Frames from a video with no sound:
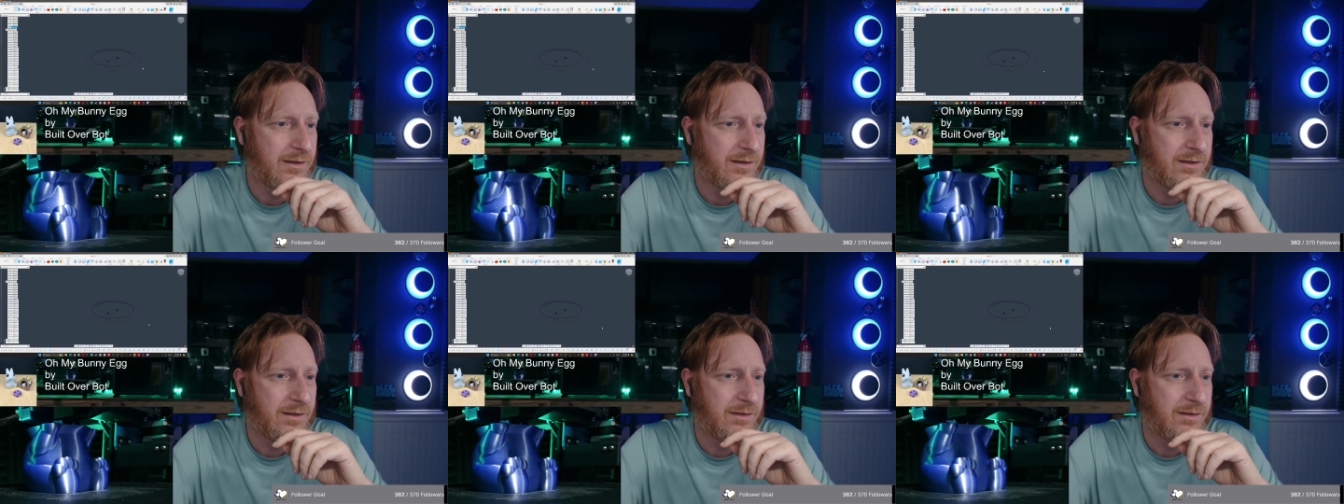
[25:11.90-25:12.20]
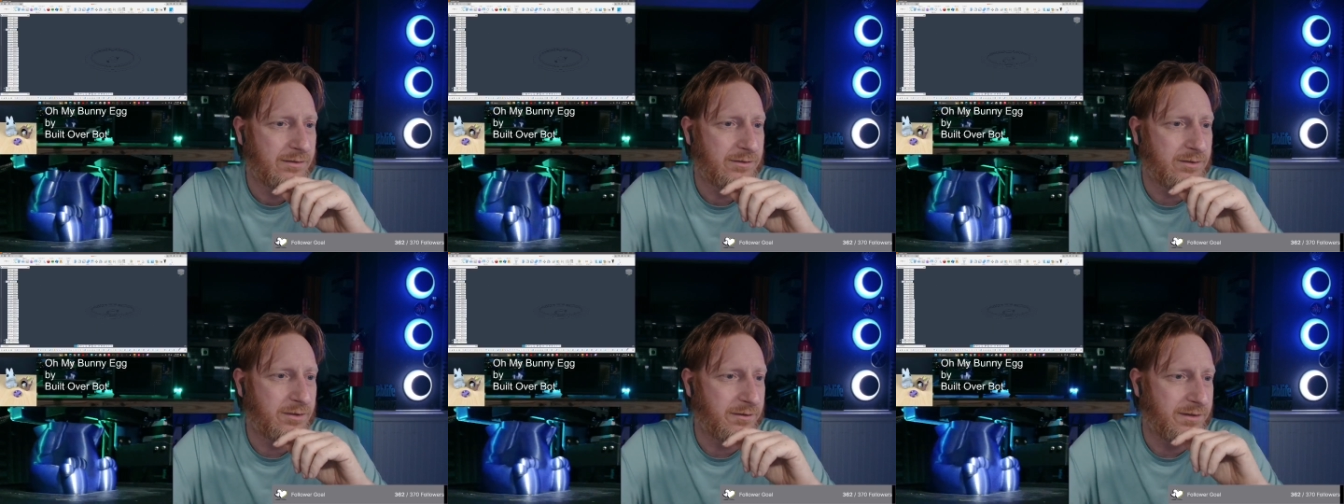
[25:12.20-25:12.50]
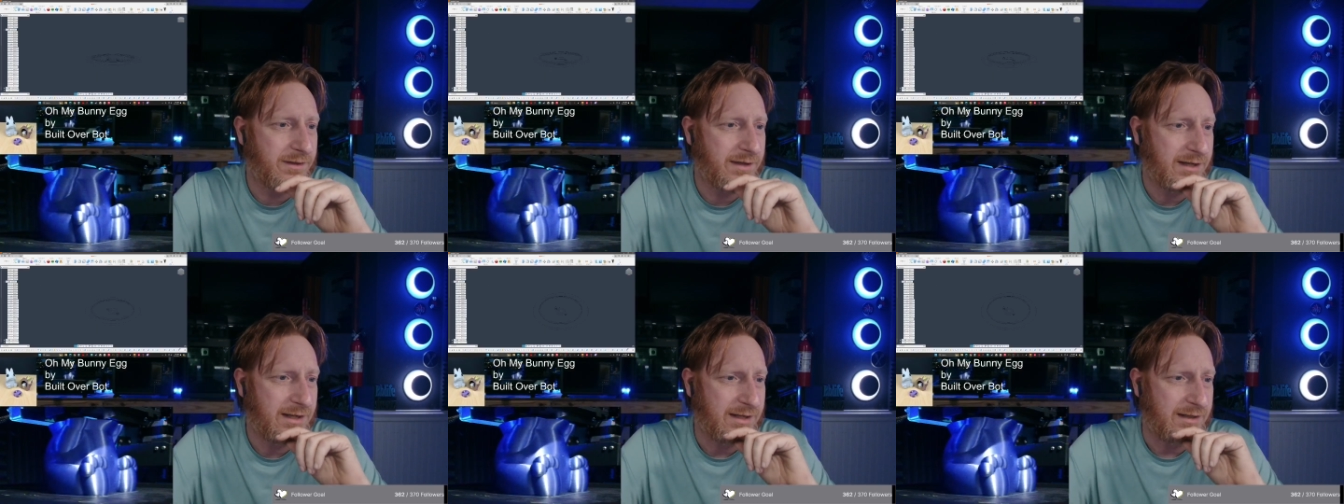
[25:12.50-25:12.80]
So
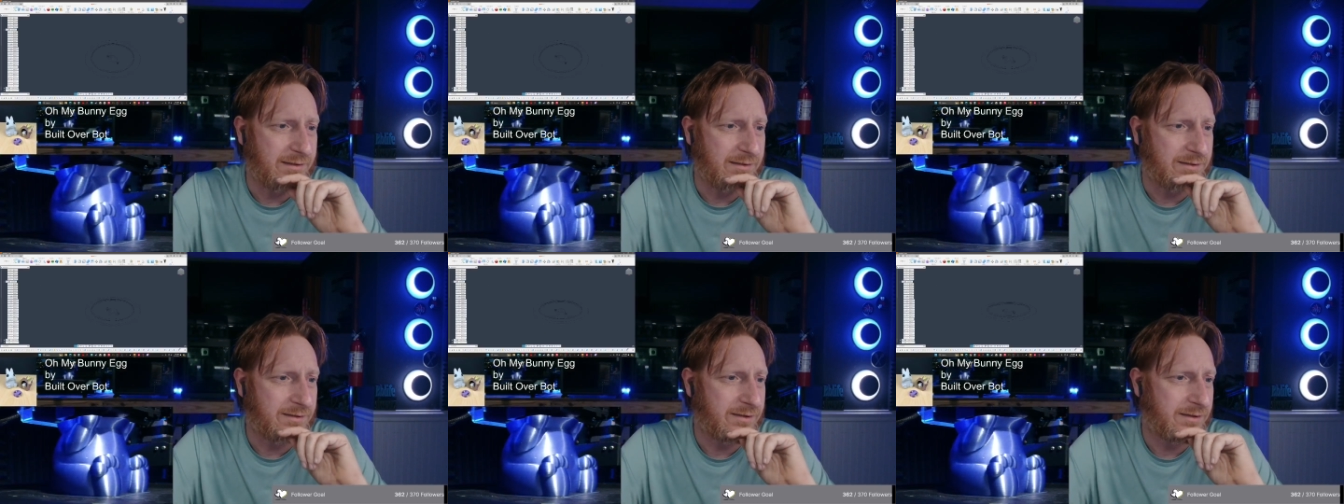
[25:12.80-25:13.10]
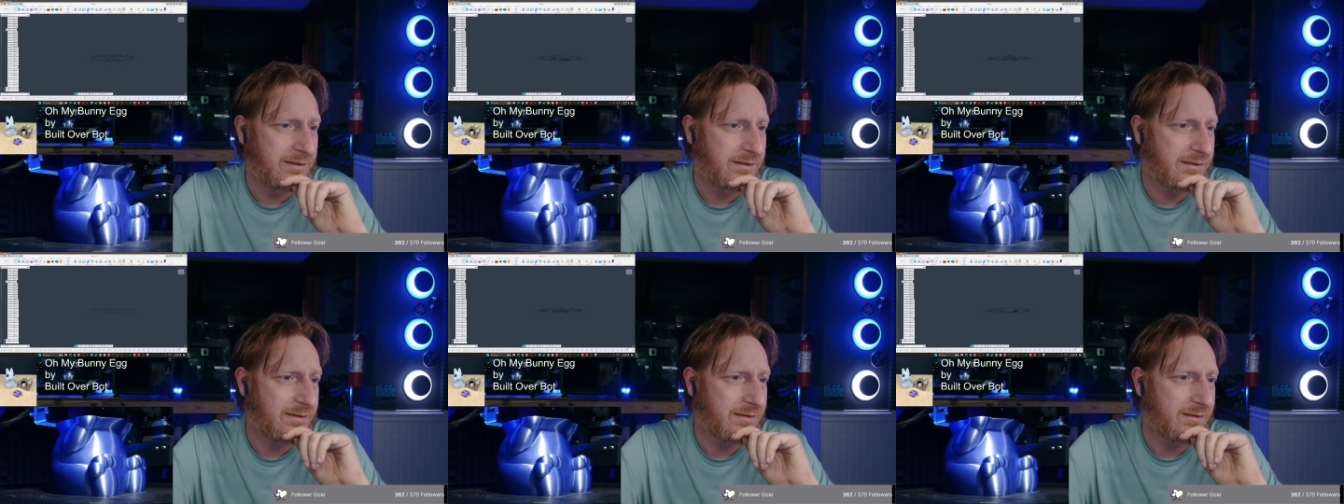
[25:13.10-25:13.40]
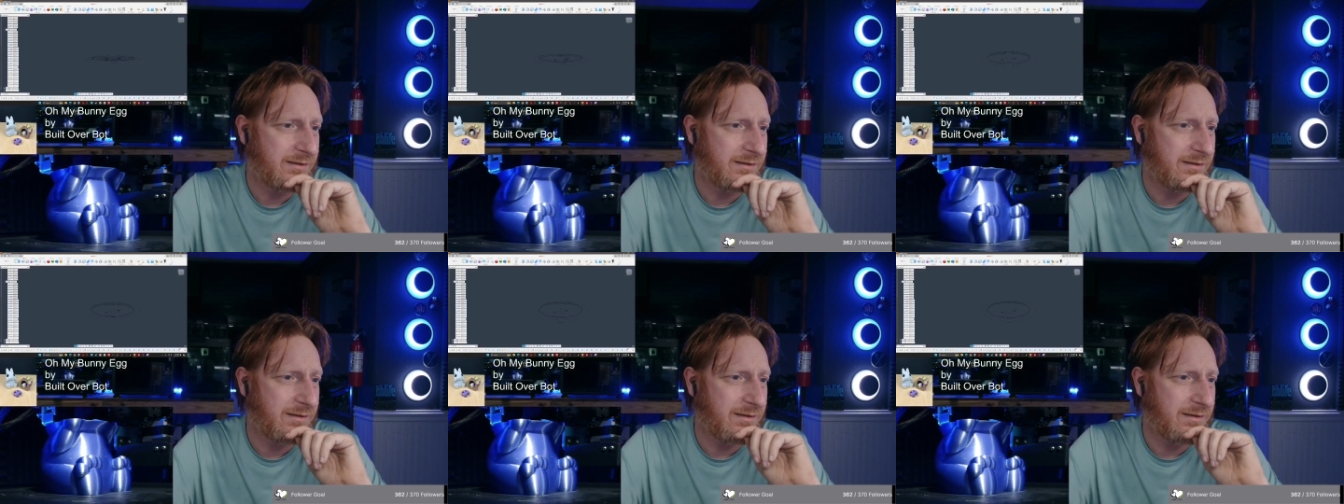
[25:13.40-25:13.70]
this
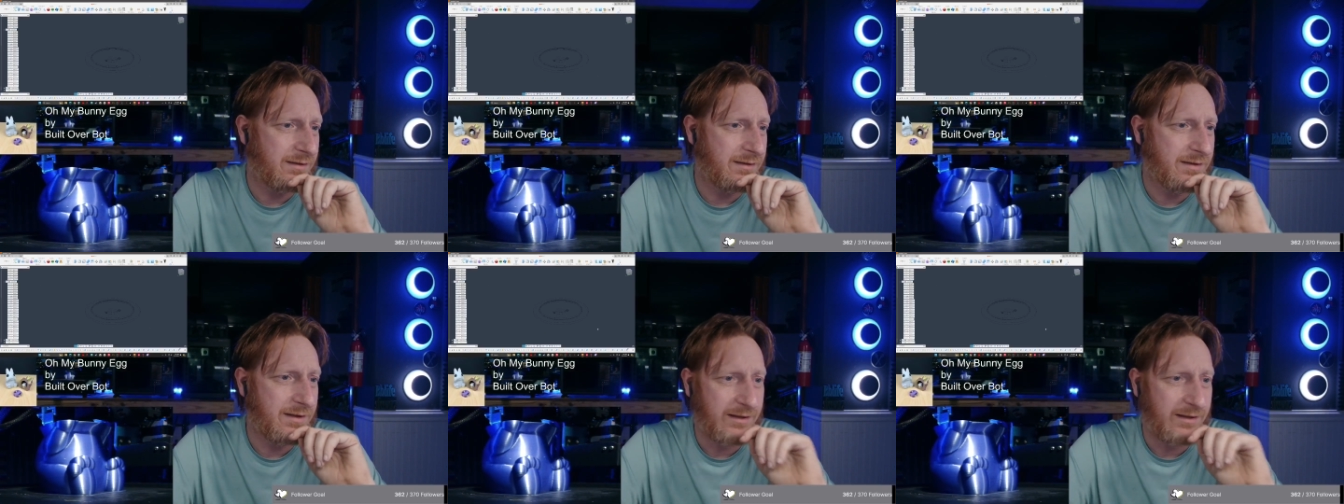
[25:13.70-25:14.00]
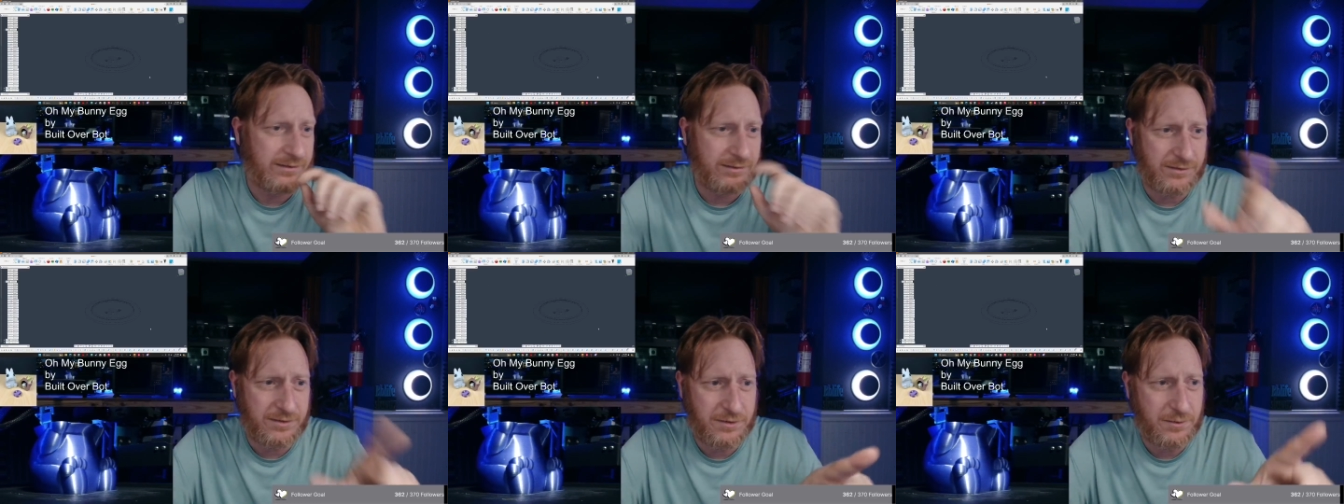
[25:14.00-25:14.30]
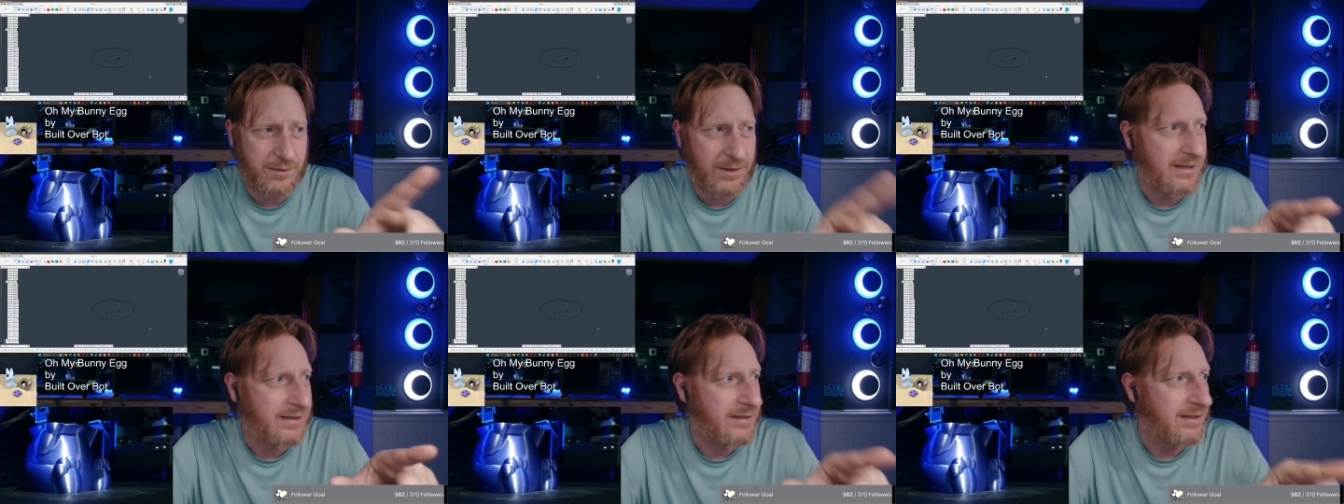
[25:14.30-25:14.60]

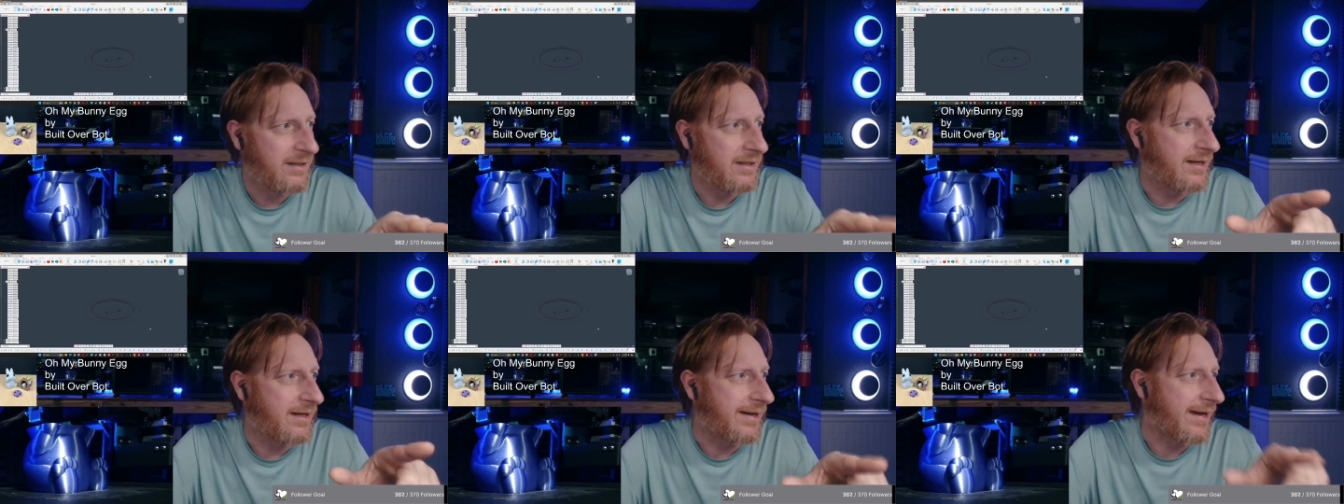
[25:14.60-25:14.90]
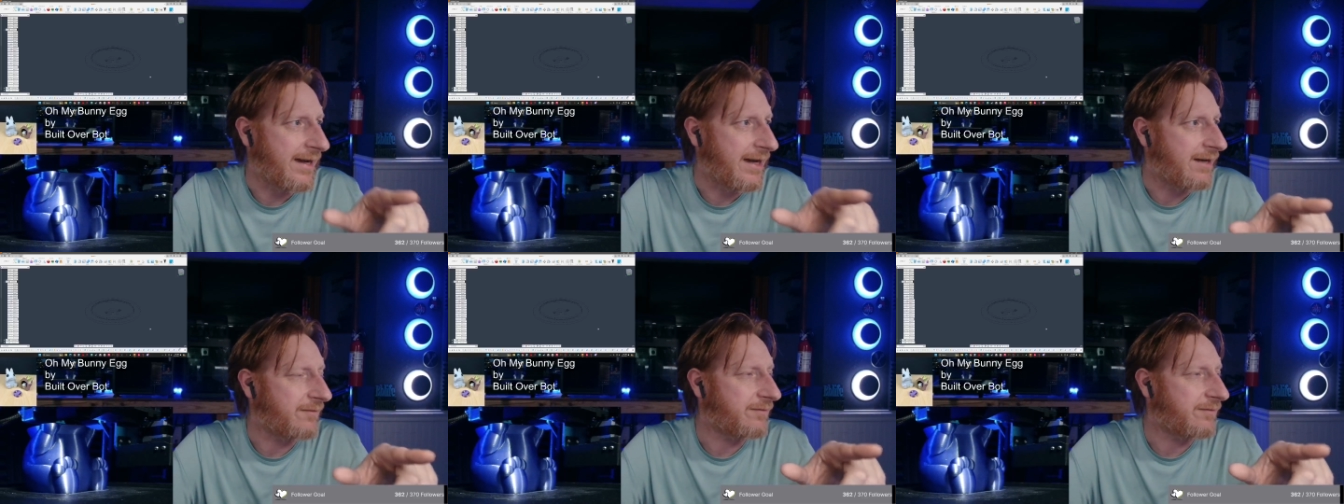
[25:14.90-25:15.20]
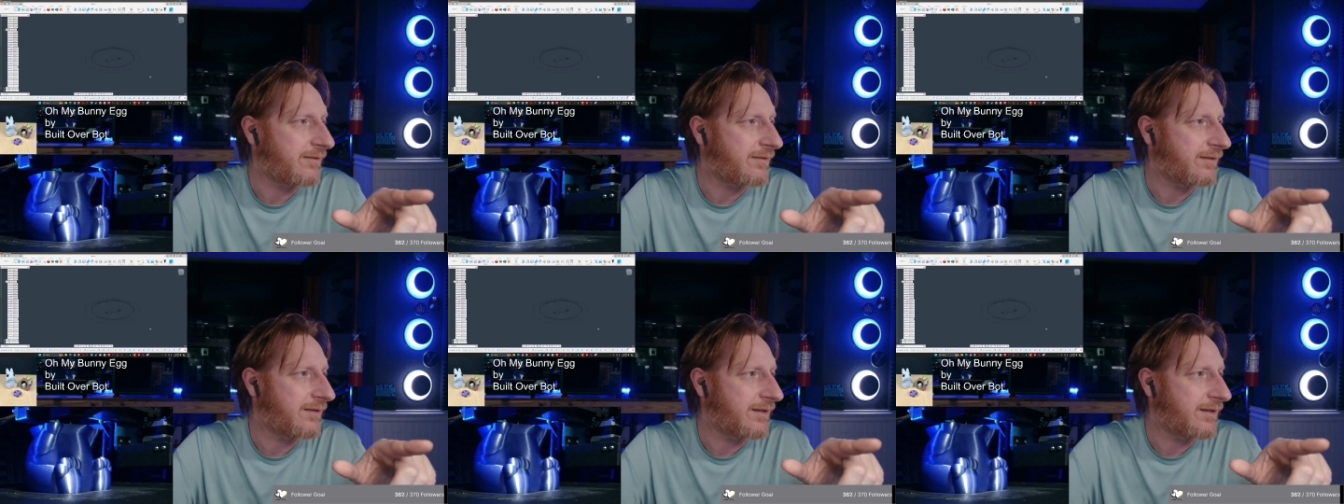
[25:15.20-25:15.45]
new idea I have.